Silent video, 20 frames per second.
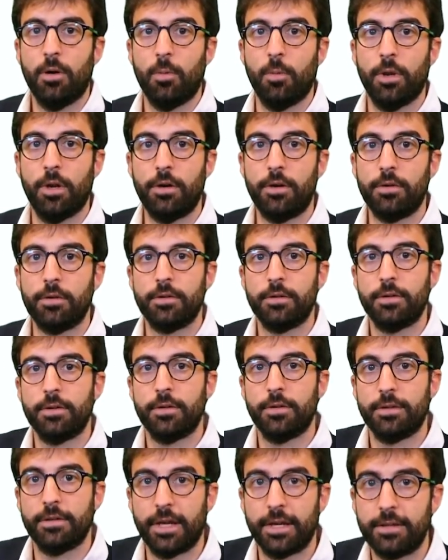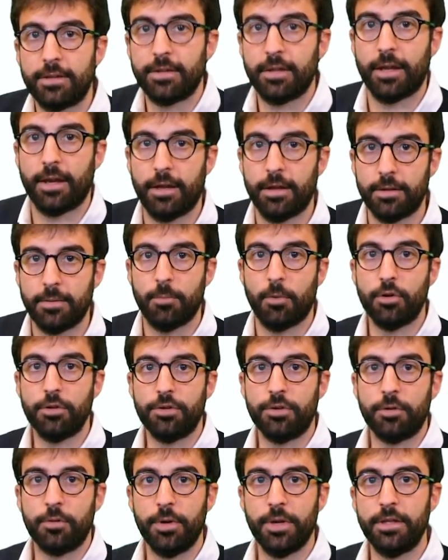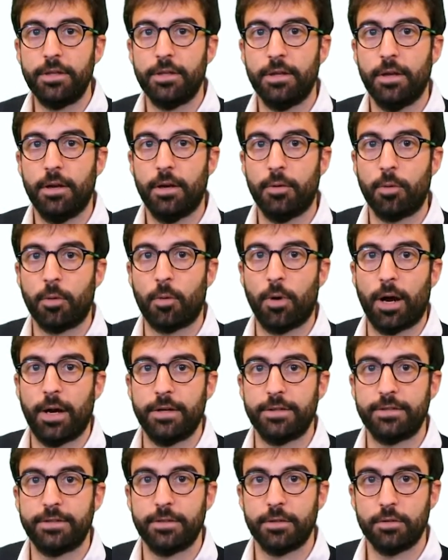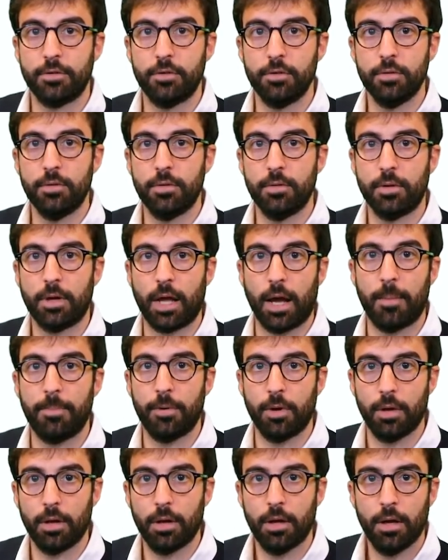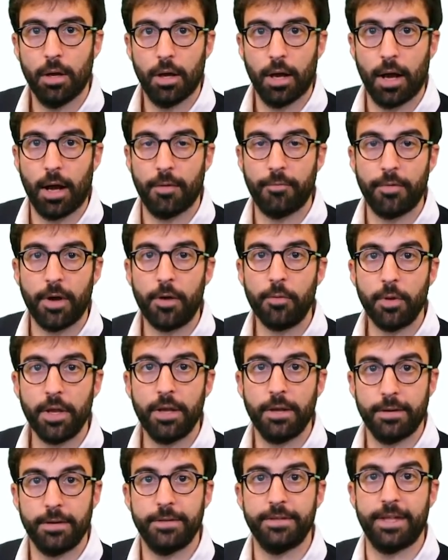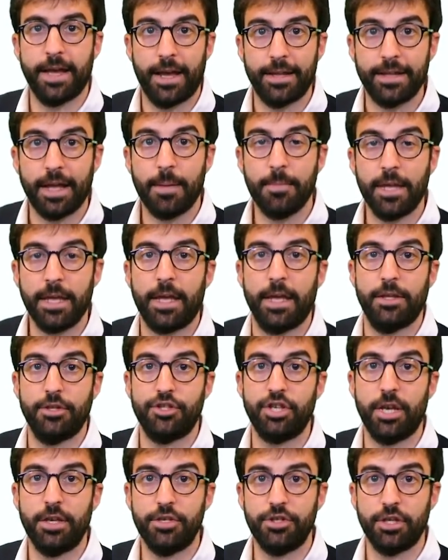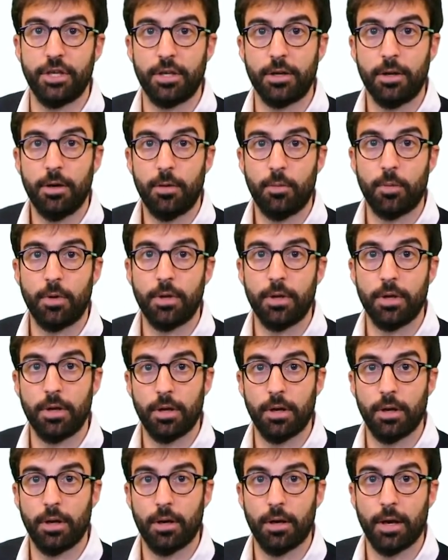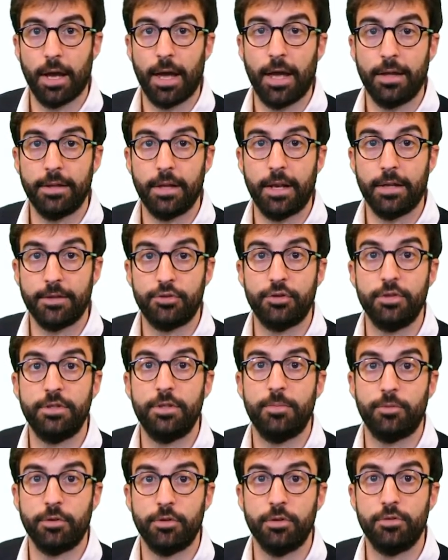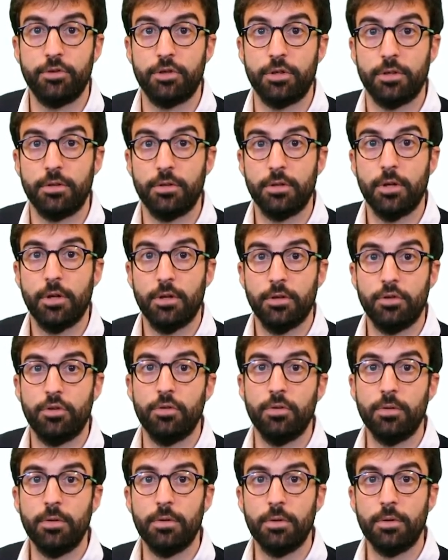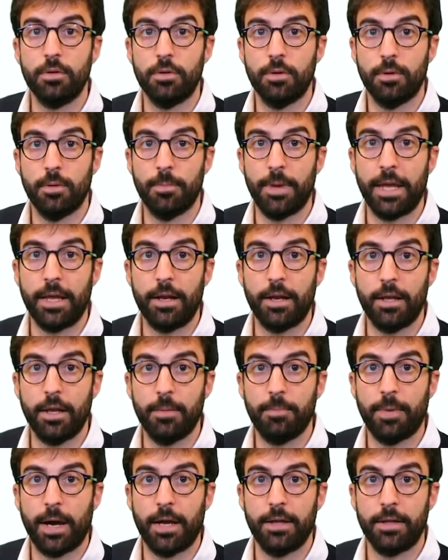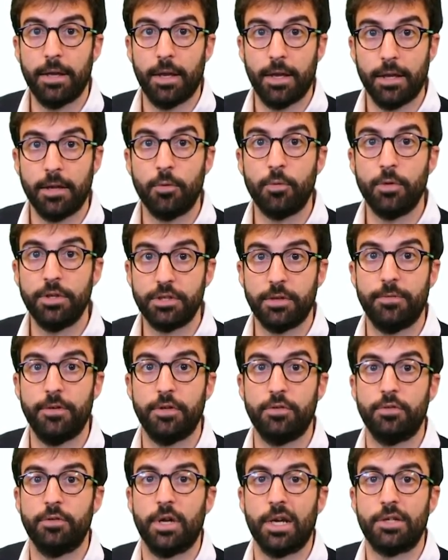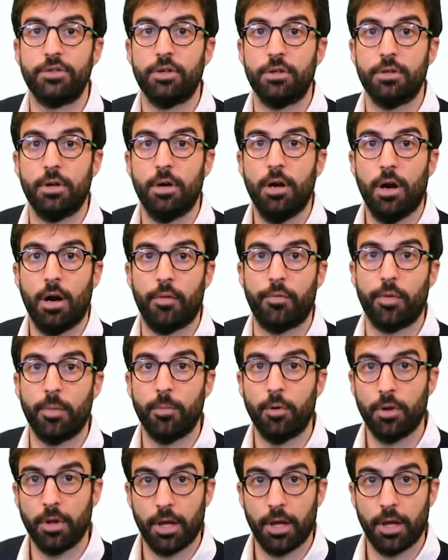We learned that a modern grid requires to couple a very dynamic and changing electricity production due mainly by the increase of introduction of